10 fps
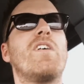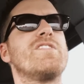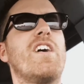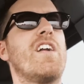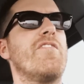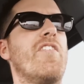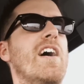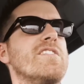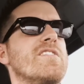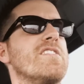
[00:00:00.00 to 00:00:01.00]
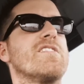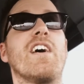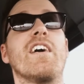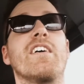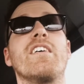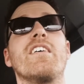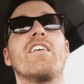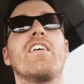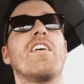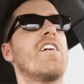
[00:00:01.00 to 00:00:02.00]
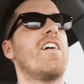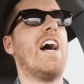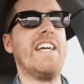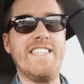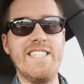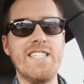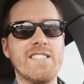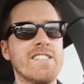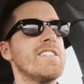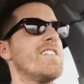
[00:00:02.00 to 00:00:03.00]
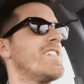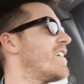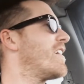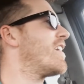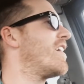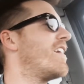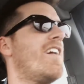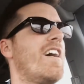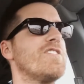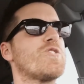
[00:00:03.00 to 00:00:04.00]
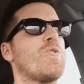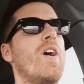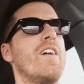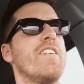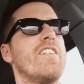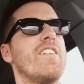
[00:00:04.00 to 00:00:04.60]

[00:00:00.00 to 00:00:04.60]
it's not advice, it's like ideas. I just want